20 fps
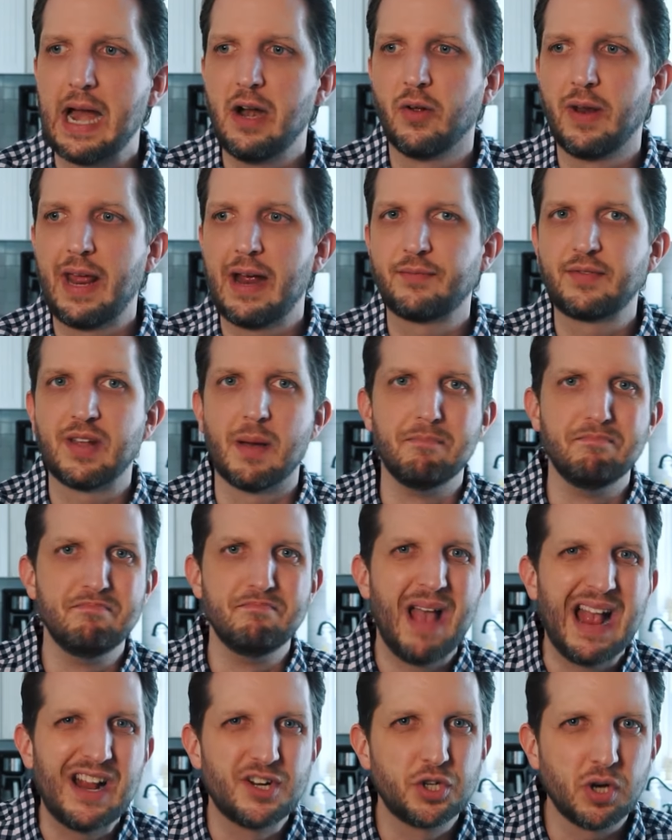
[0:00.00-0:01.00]
don't have to
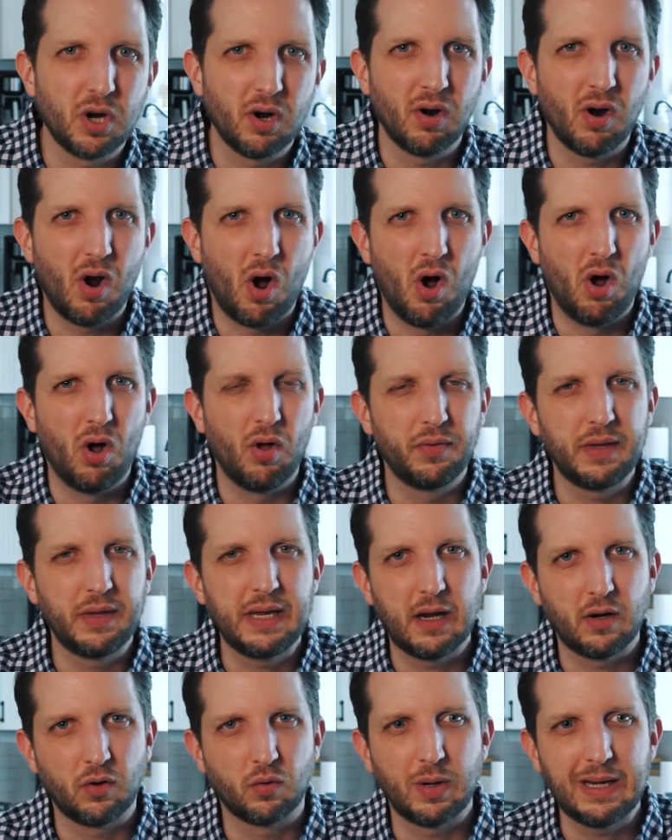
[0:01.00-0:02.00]
measure all the
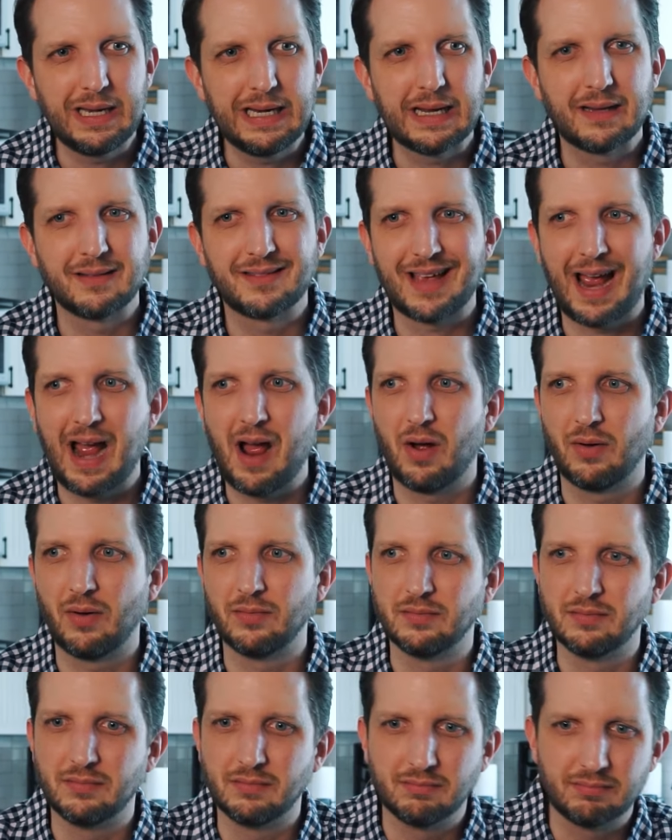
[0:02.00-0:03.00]
ingredients
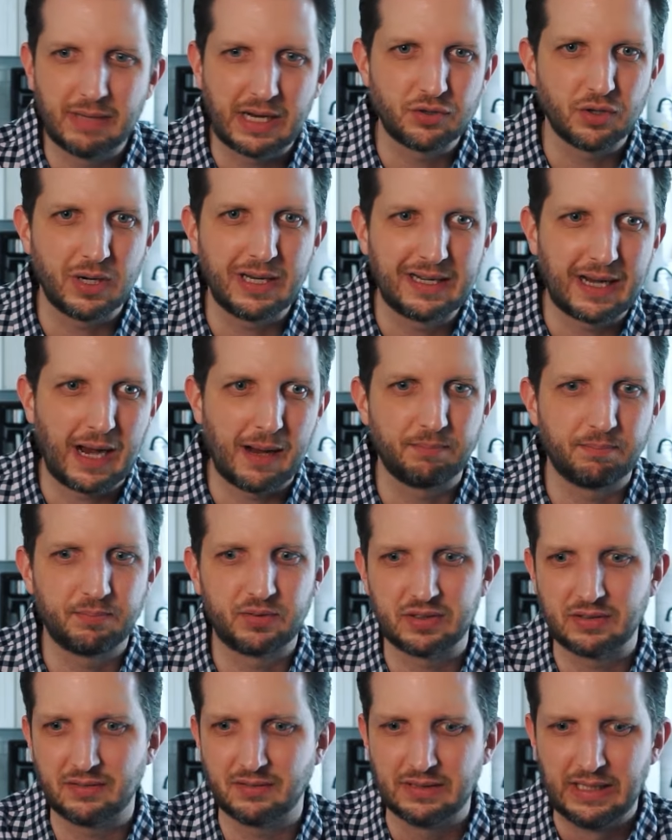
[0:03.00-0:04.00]
out and measuring
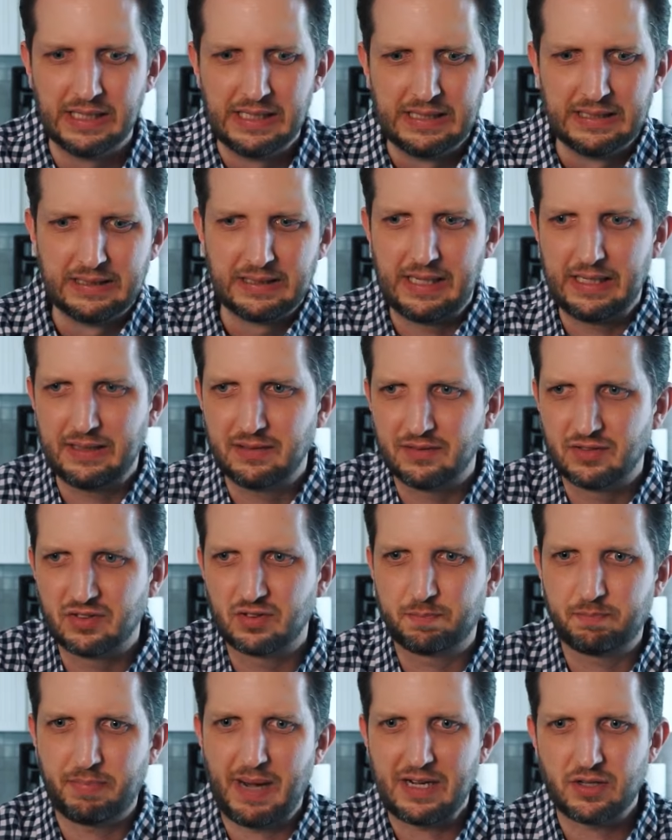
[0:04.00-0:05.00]
cups and
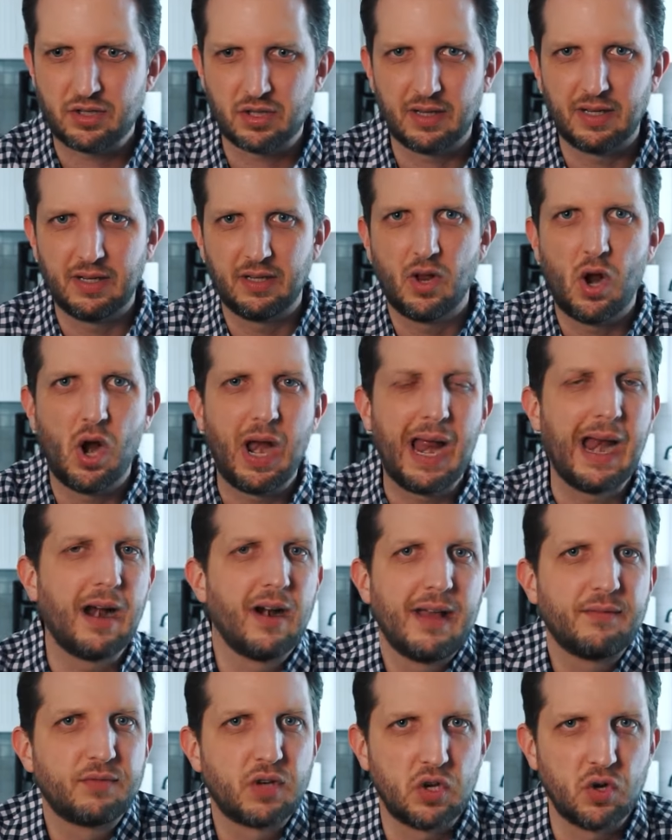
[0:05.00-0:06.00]
spatula. I don't
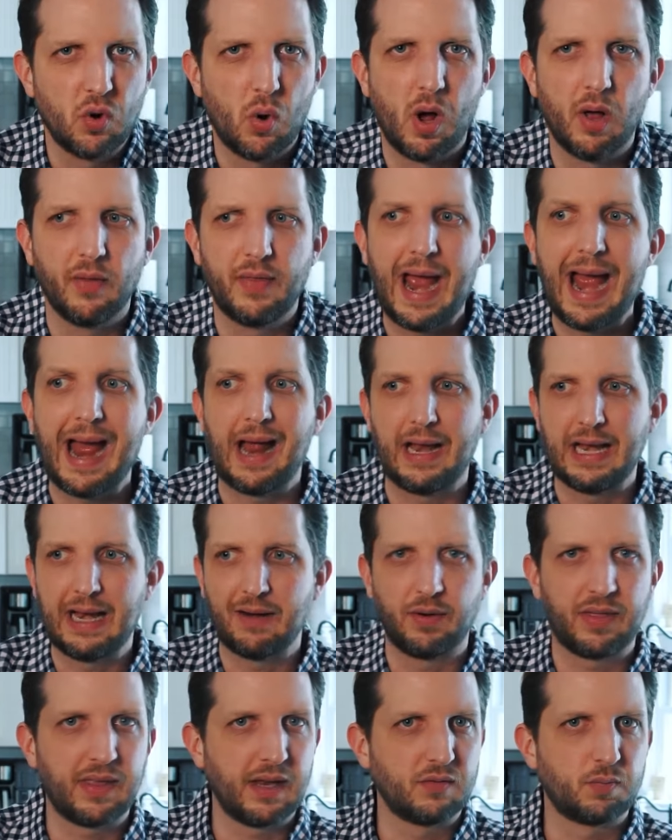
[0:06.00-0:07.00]
have to do all that.
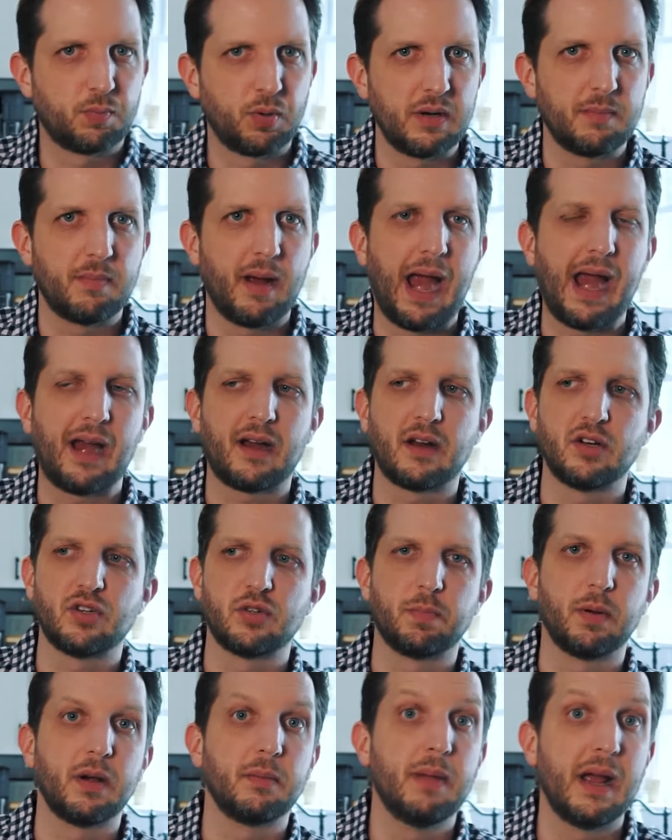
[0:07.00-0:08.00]
Everything's
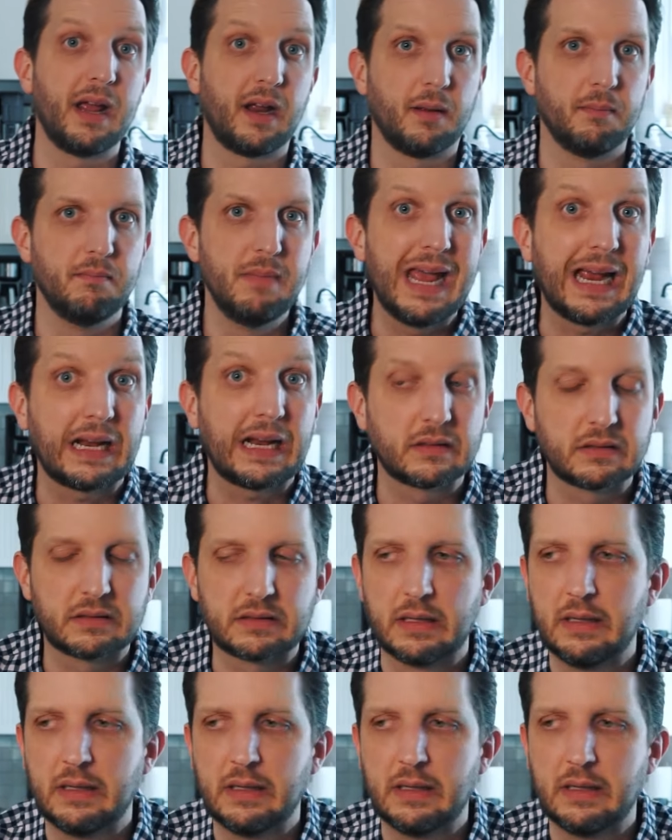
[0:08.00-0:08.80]
pre-packaged, pre-mixed,